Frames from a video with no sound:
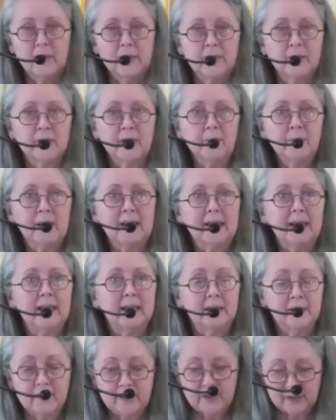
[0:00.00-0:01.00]
During my
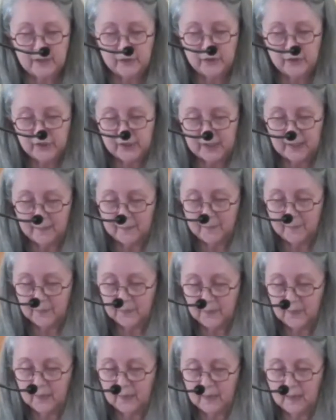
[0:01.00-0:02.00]
internship,
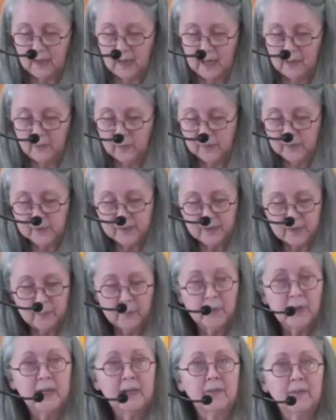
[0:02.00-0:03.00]
I worked to
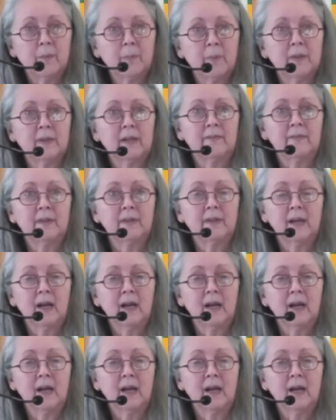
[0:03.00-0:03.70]
bring the Beloved